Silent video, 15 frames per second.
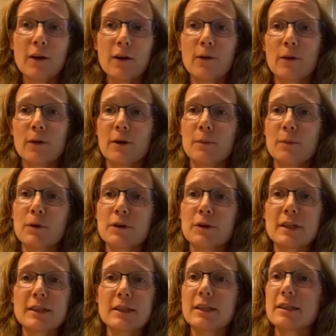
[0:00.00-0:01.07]
or births
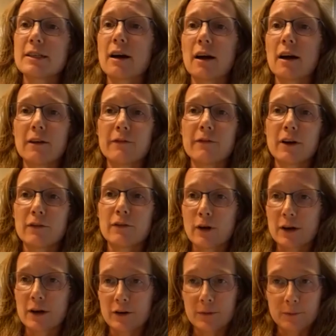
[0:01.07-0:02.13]
that did not involve
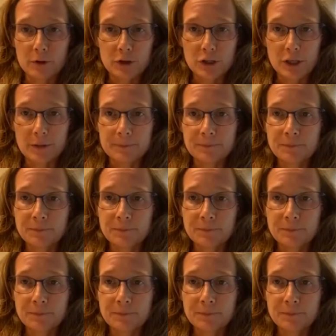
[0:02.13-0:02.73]
water immersion.